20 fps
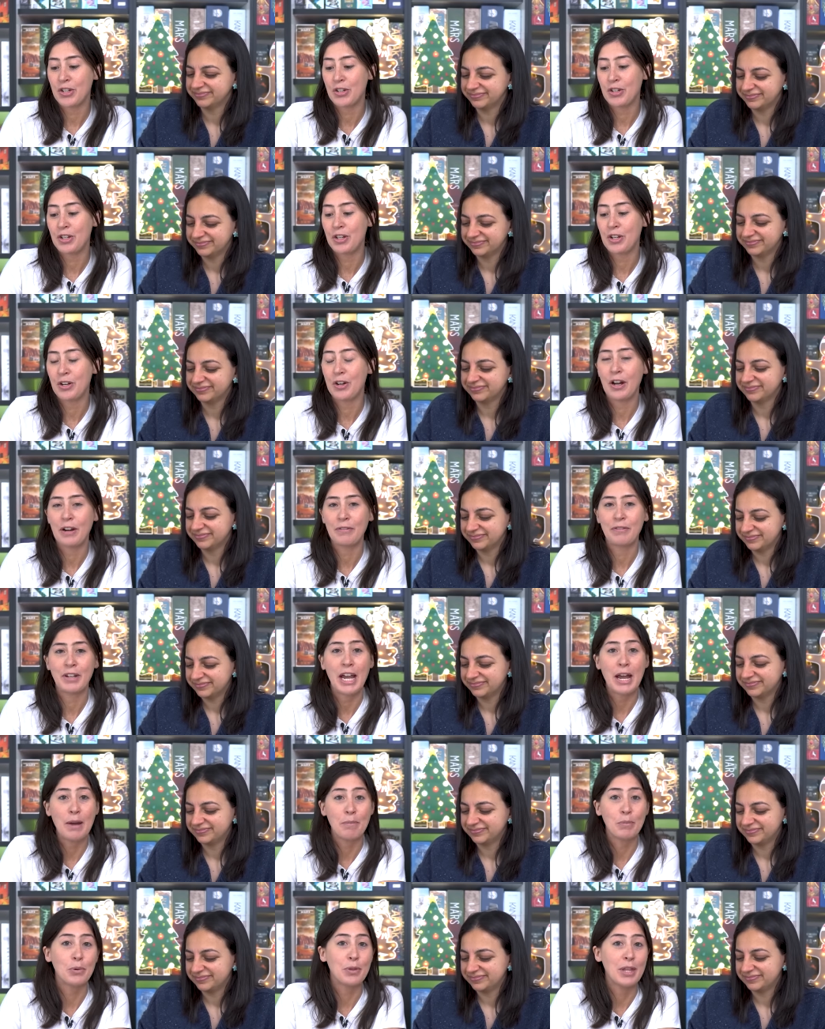Speaker 1: to, you know, I've
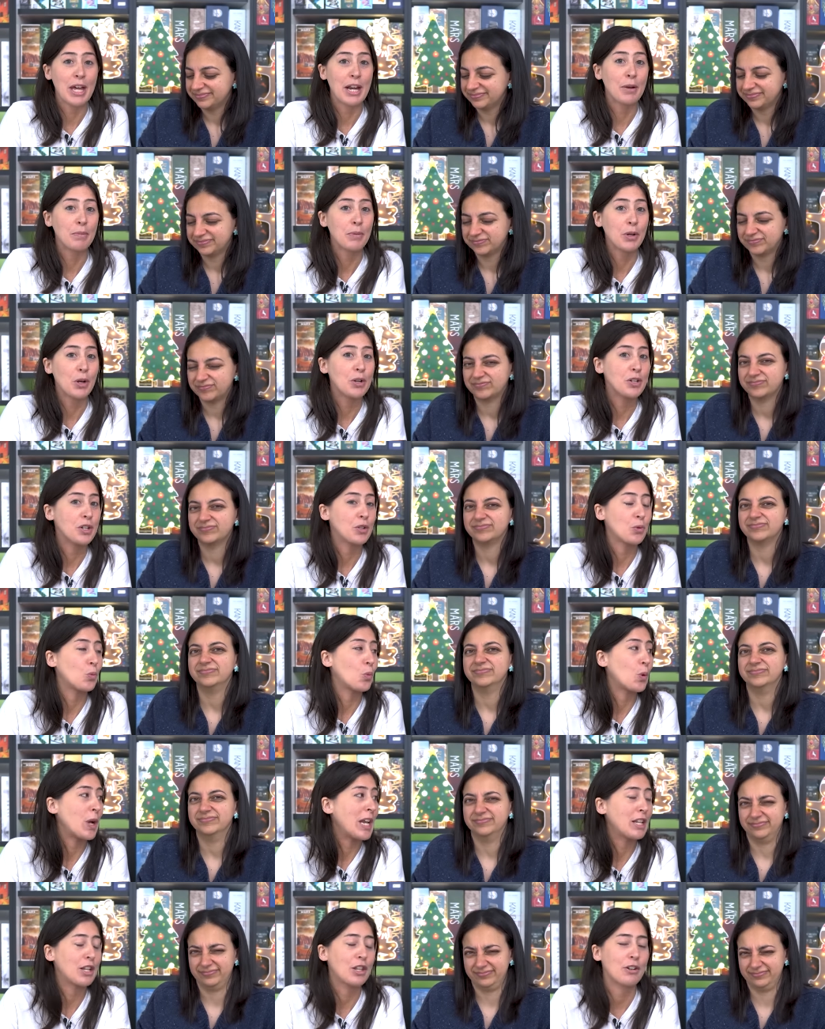gambled that I'm going to
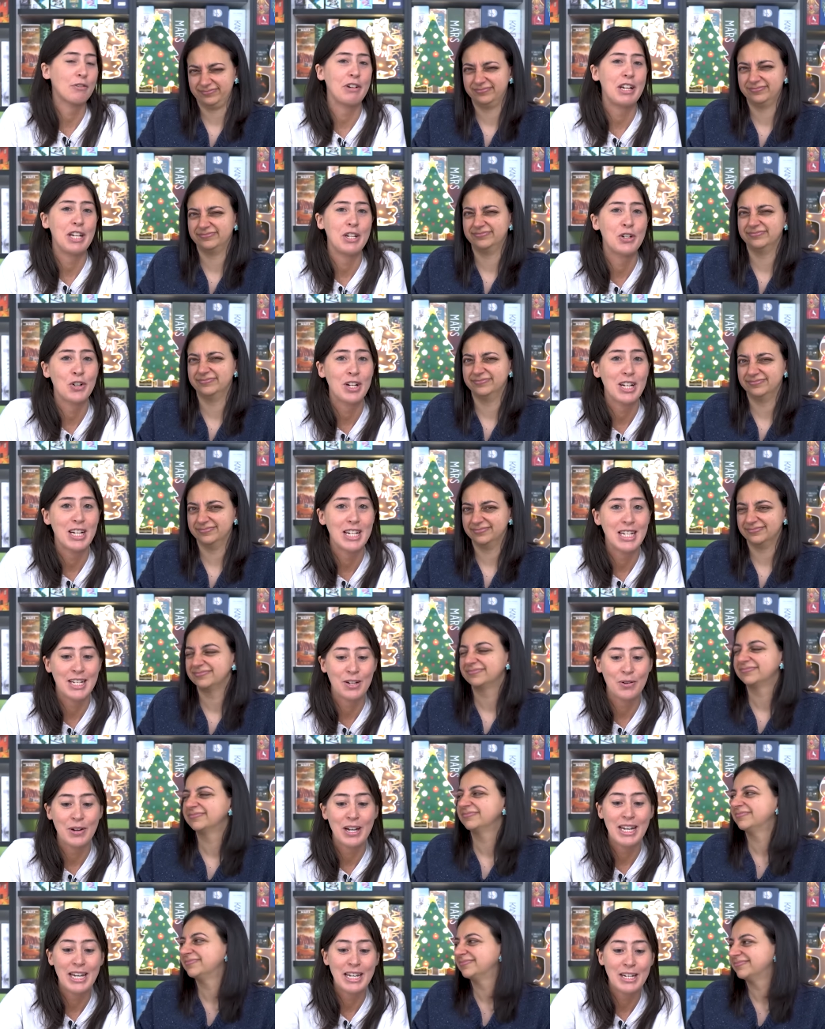win three mm. tricks,
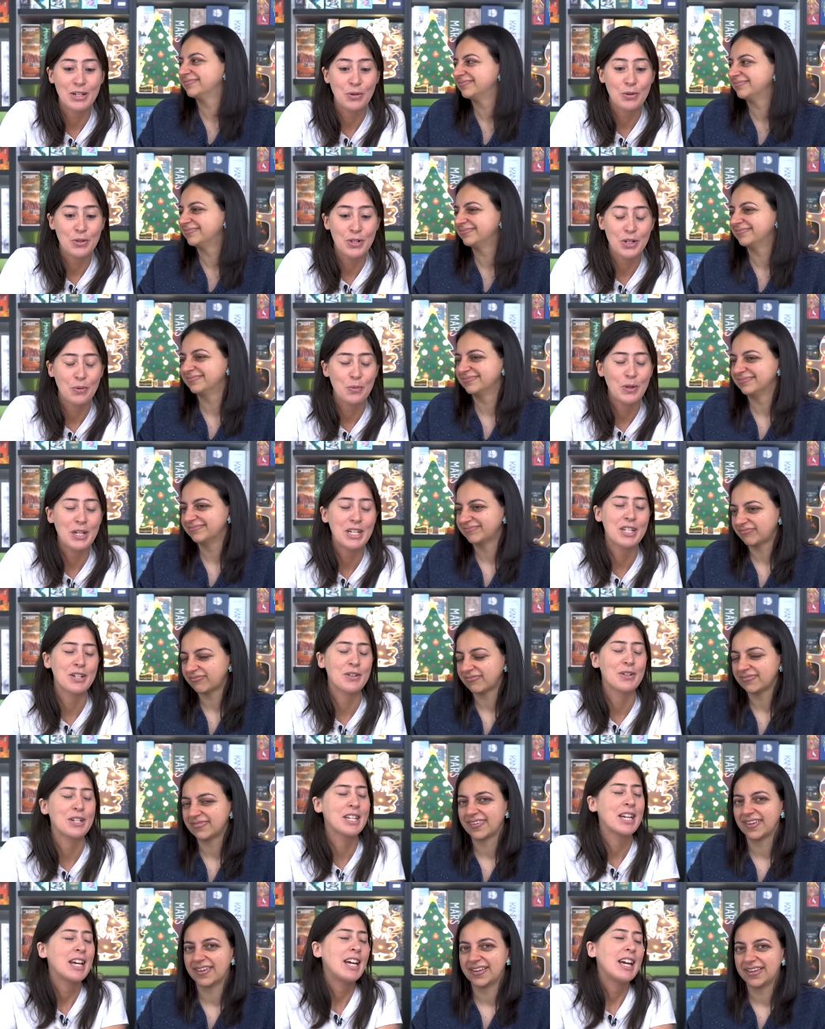so I need to also win.
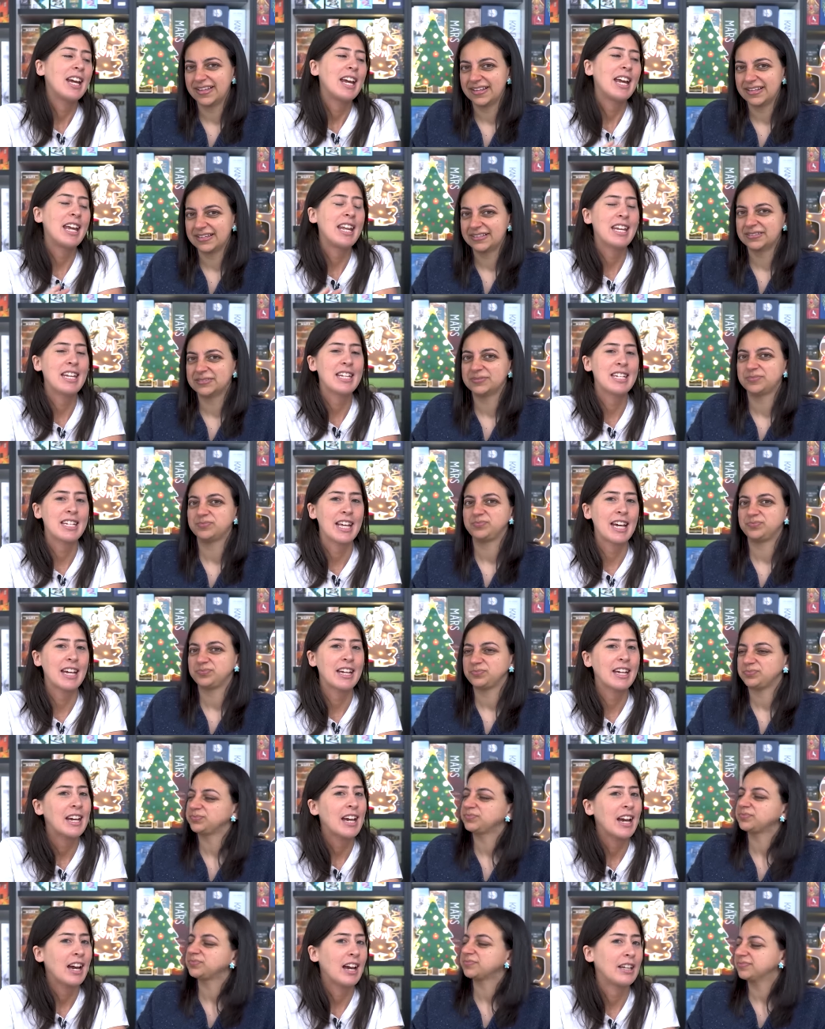So it's it is
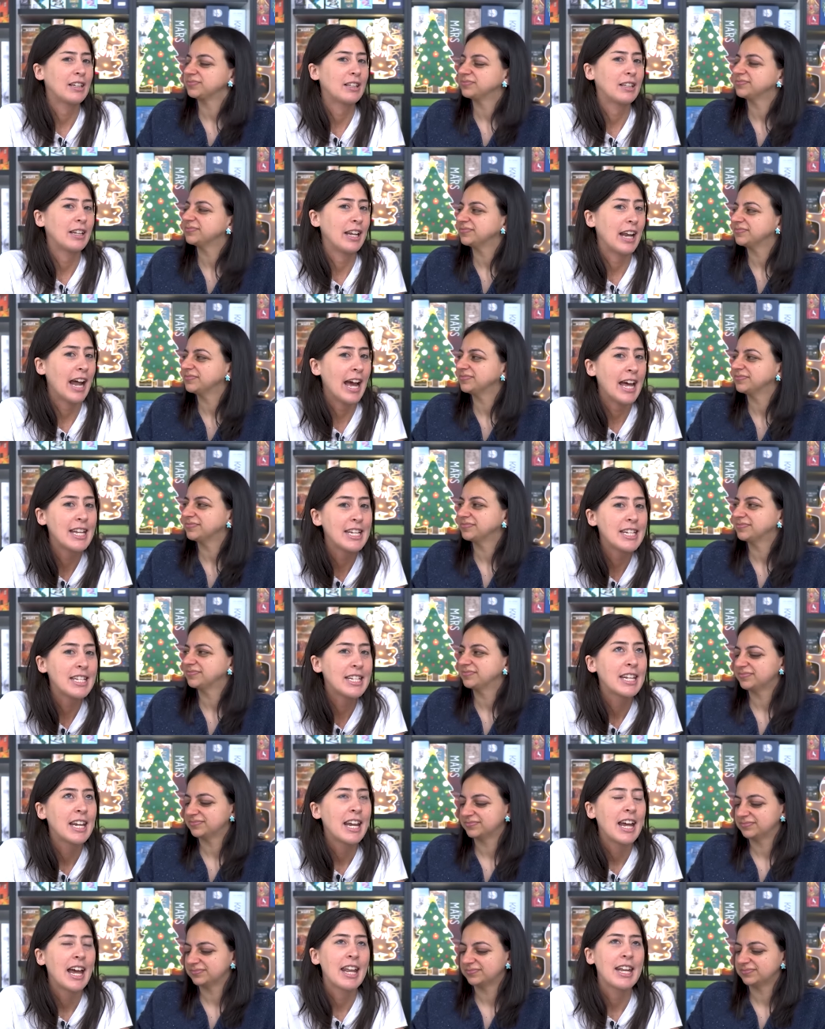like a, it
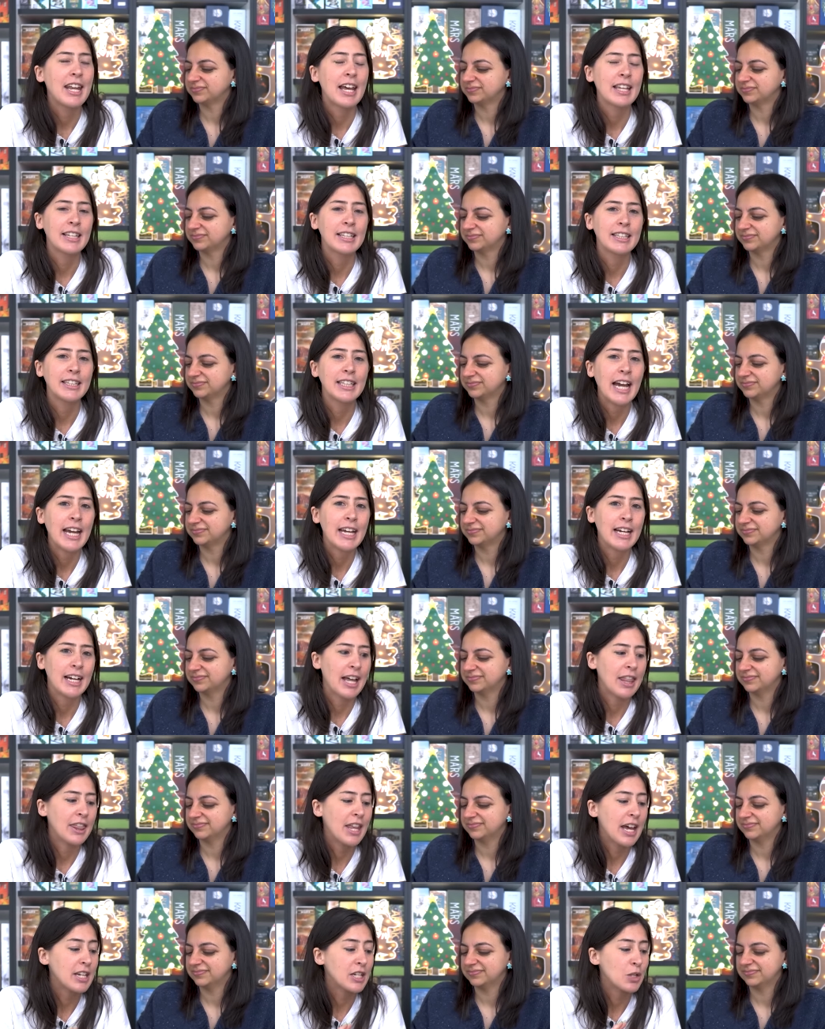adds another layer,
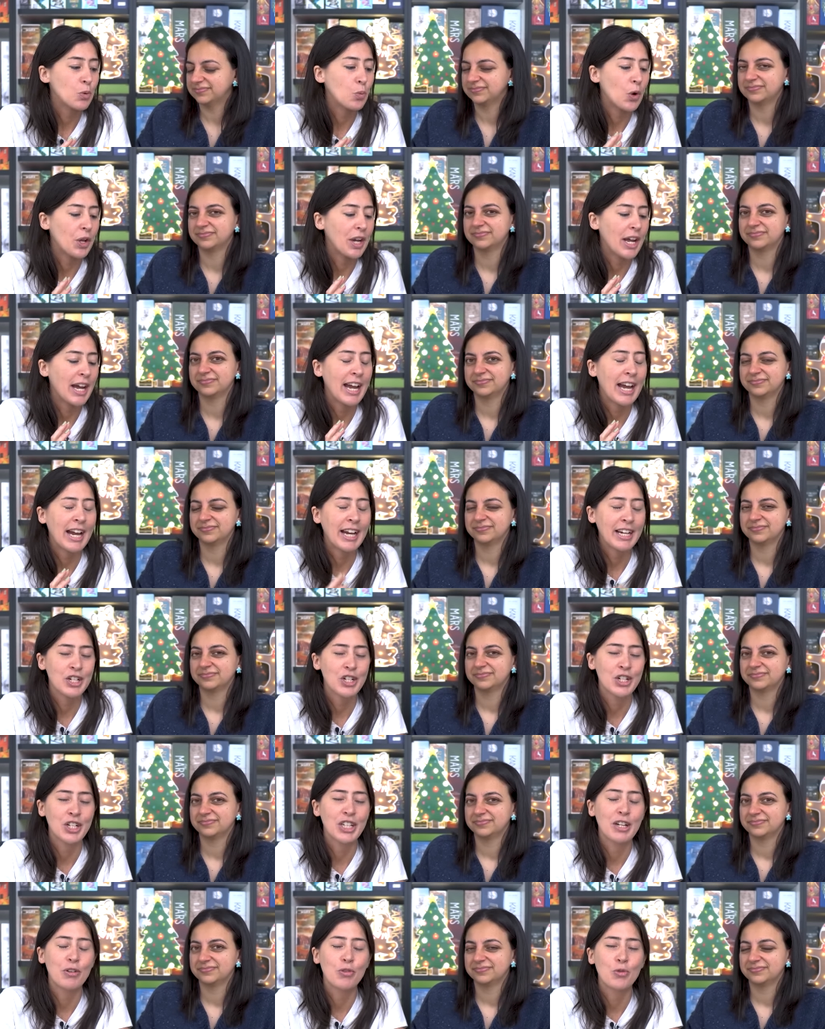and that is what I
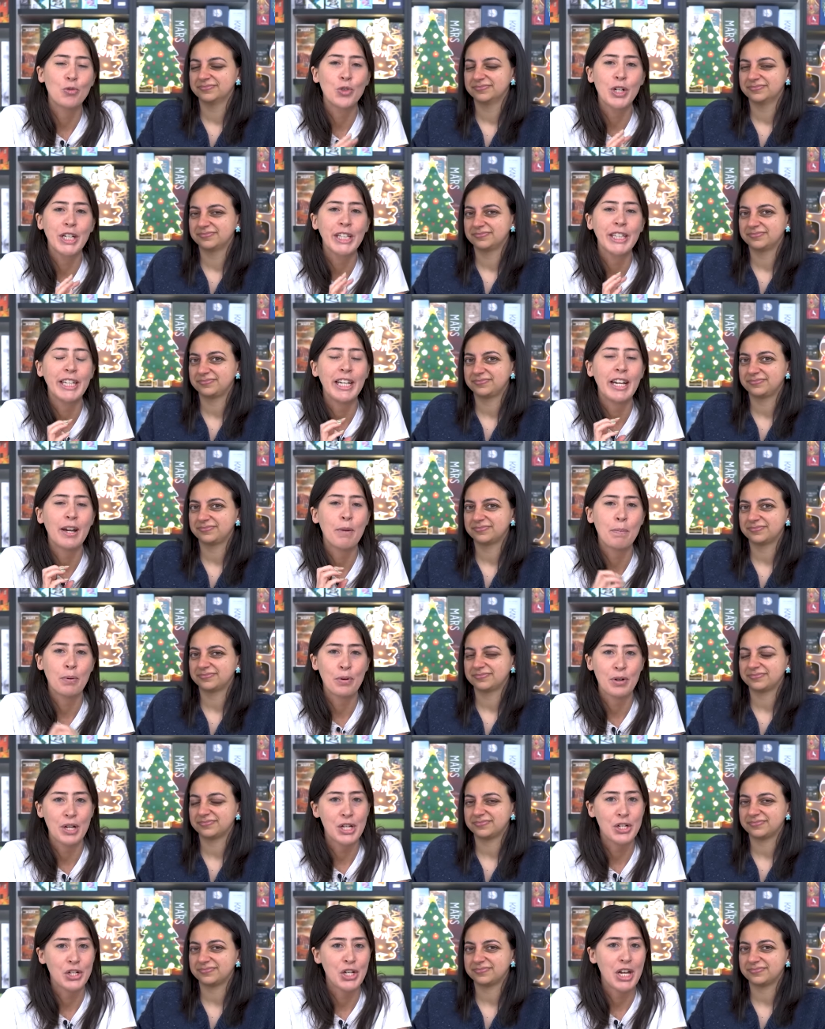actually really
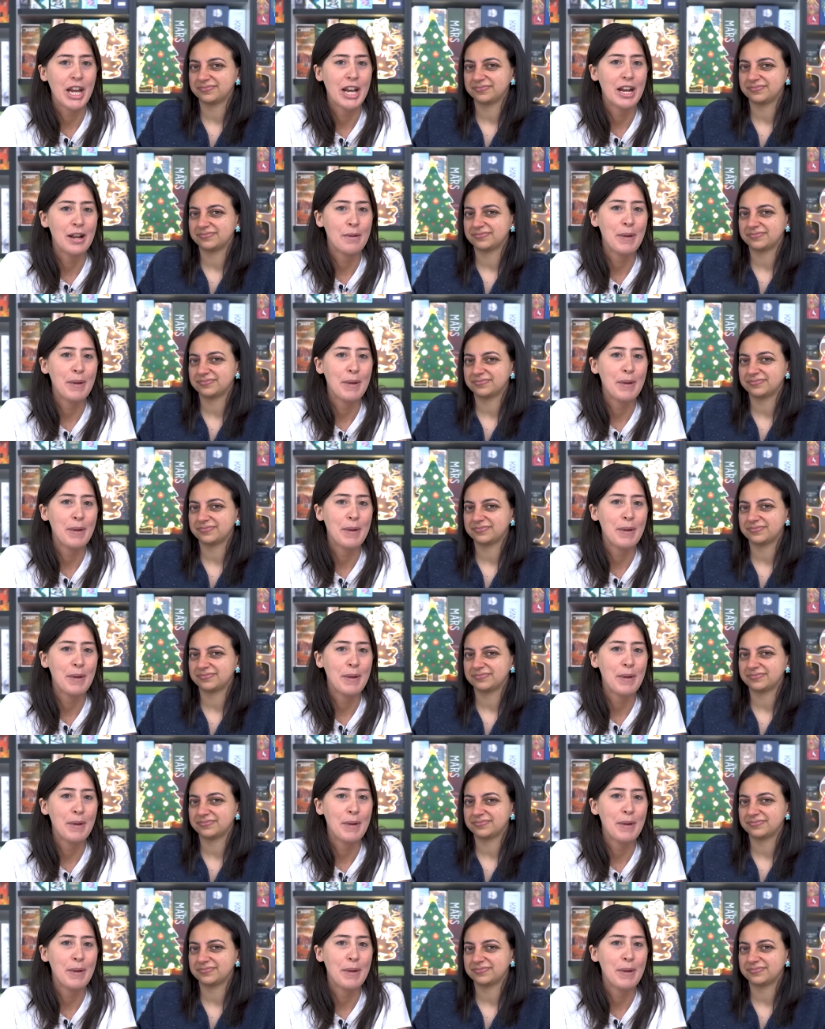appreciate